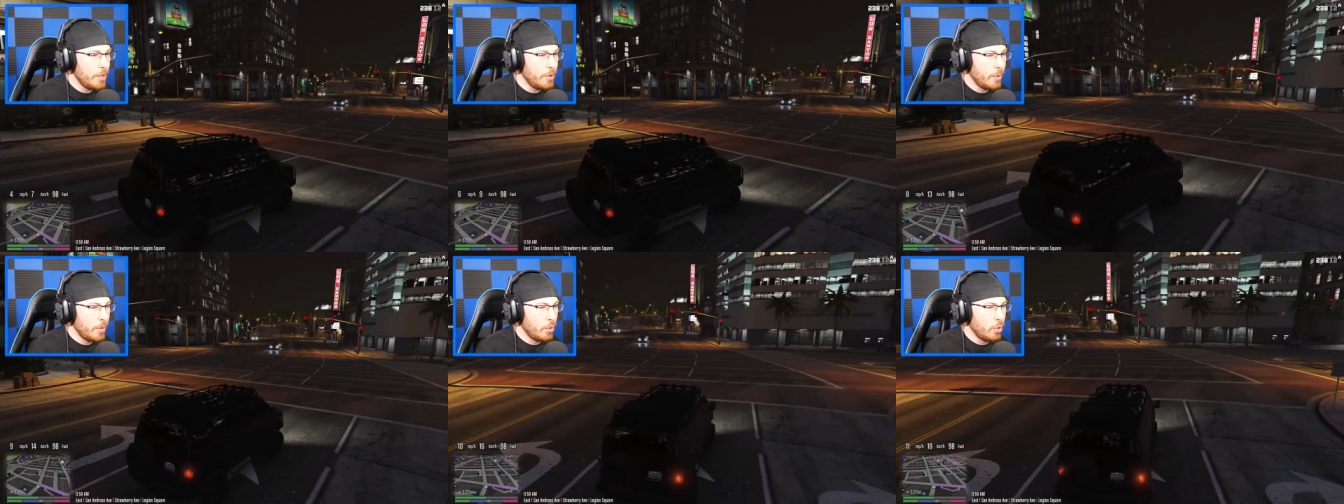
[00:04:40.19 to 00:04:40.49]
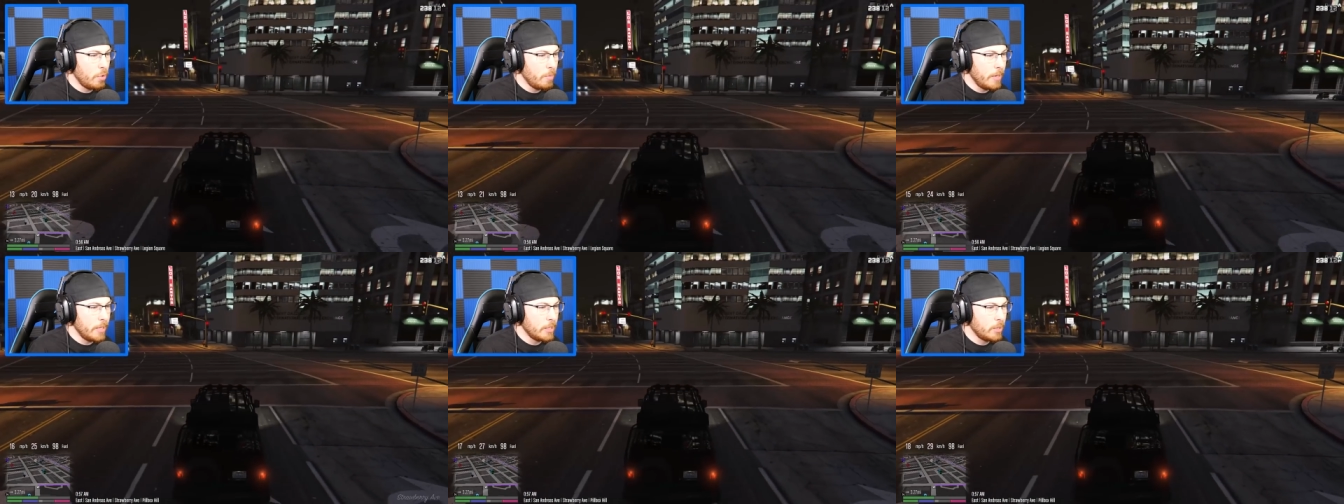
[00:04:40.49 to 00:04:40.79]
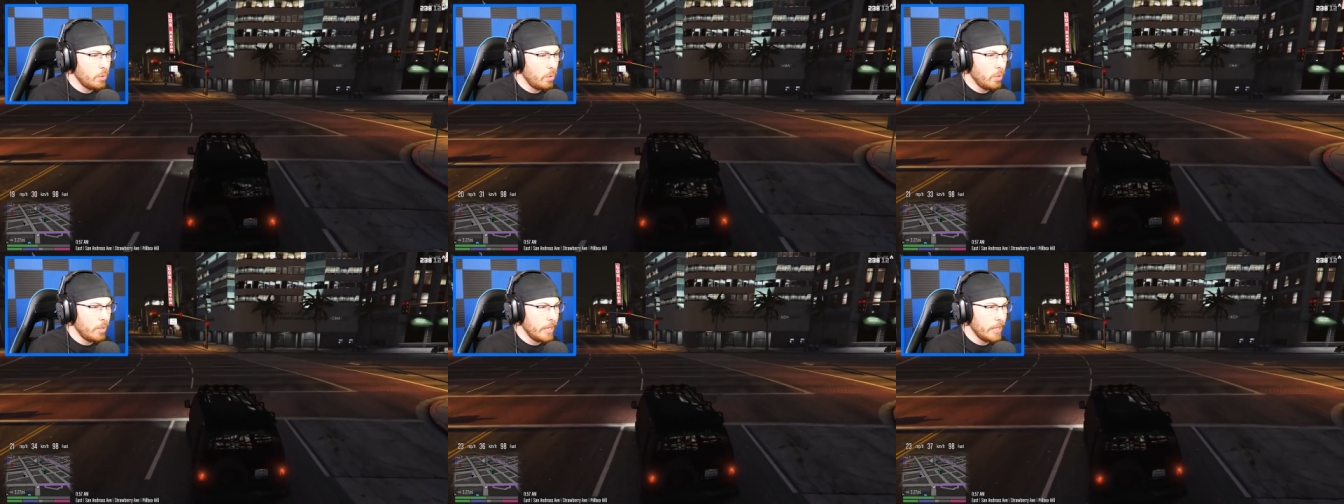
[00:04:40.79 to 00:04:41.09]
you want to go to my
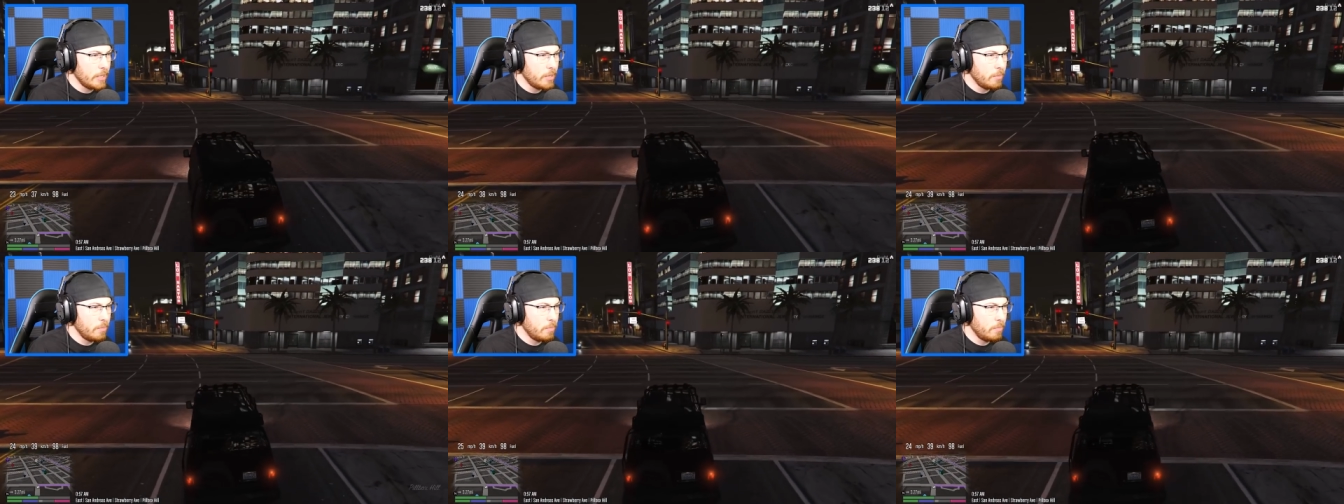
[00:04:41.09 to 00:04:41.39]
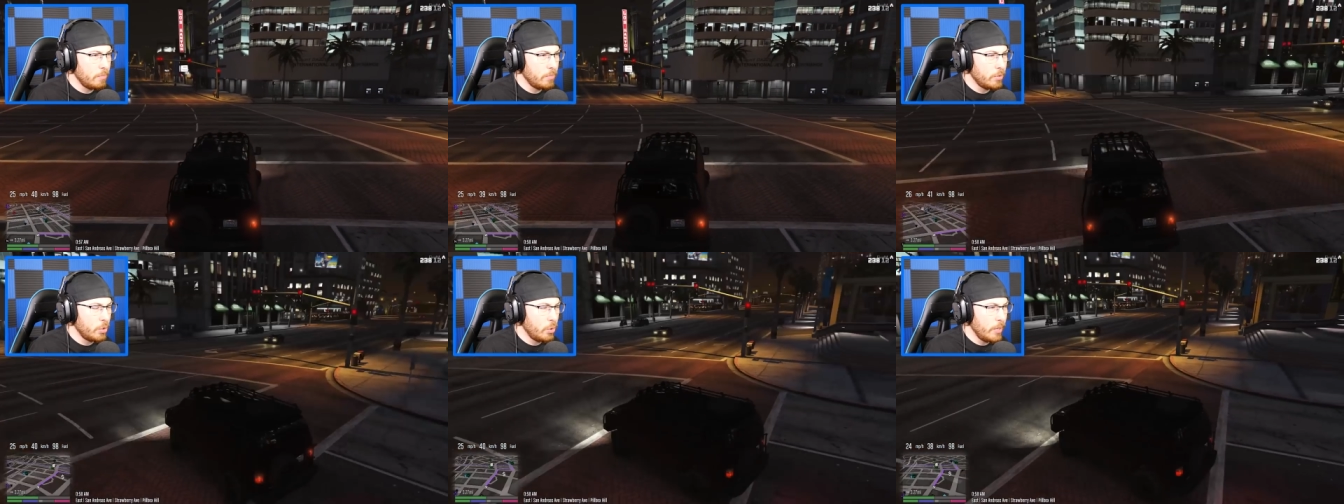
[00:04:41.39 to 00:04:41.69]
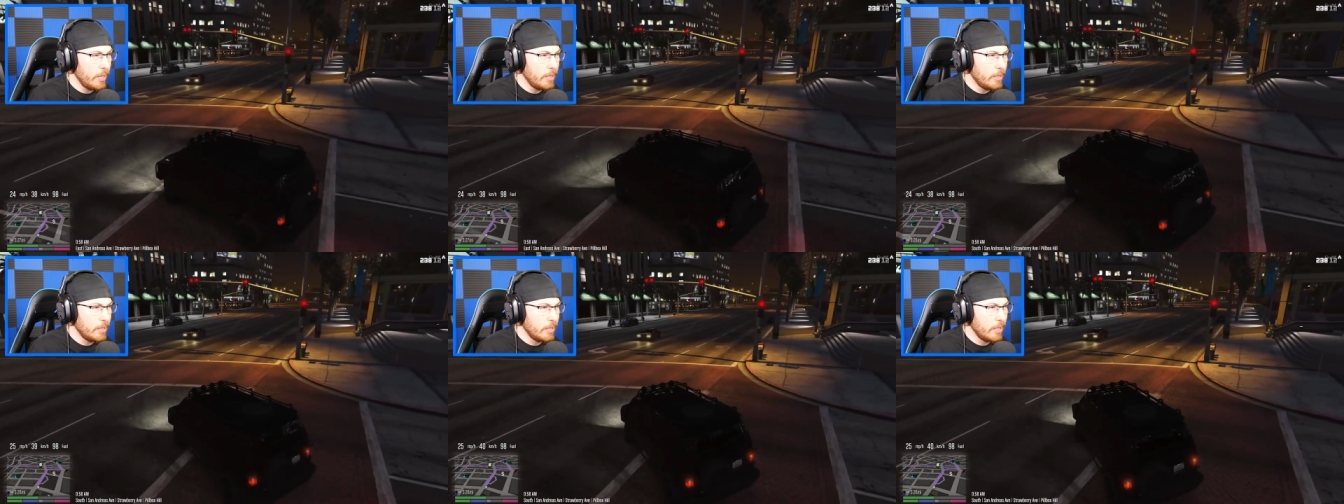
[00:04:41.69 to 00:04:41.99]
store and get some
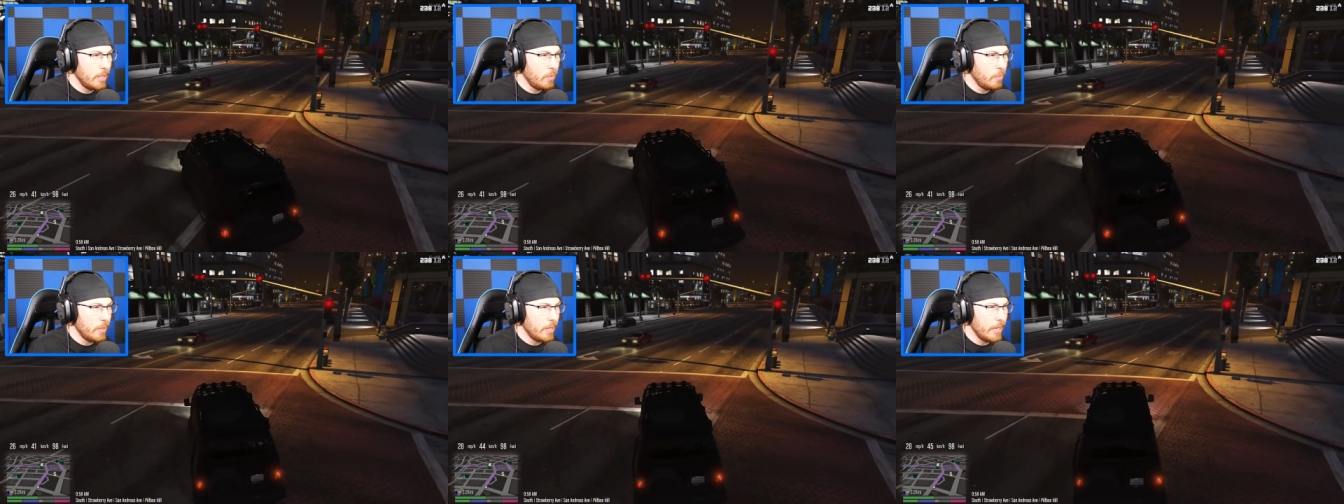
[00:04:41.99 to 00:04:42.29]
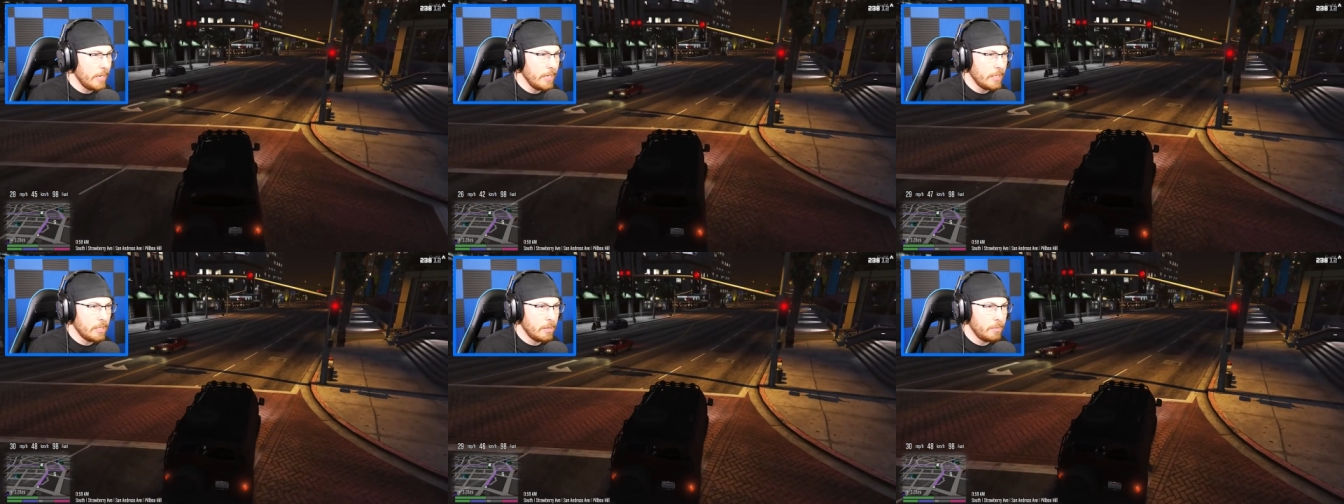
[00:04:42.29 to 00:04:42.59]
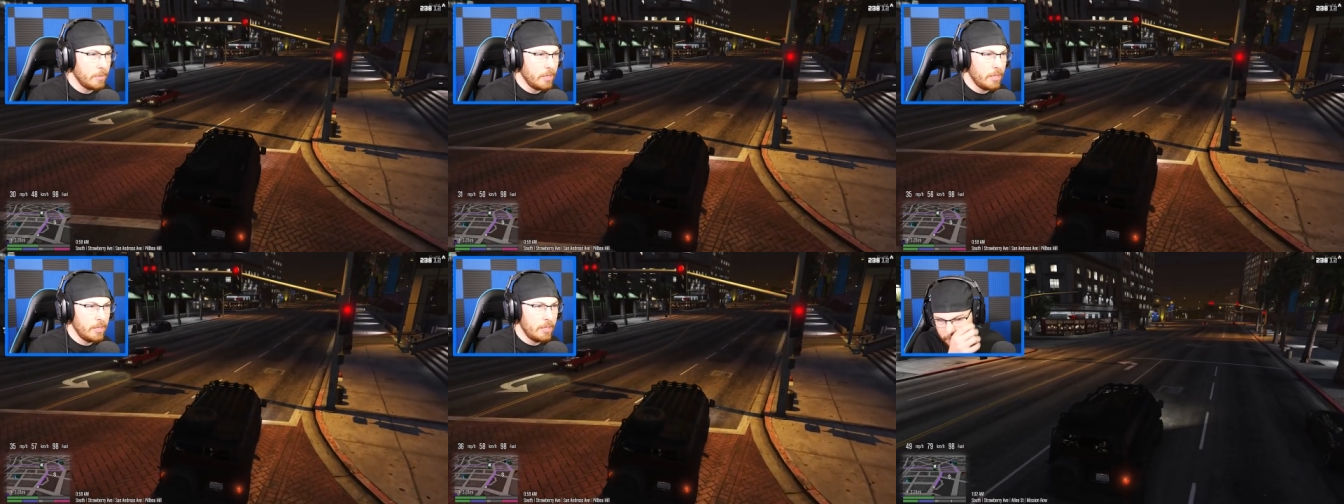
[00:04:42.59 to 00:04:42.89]
joints, and then we can hit
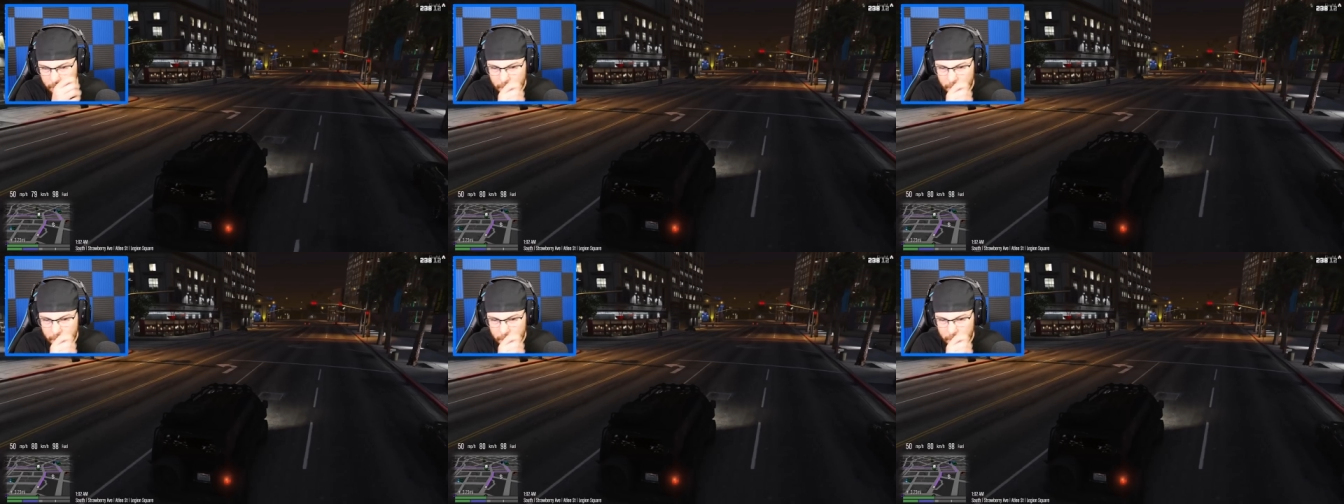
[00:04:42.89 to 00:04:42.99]
something?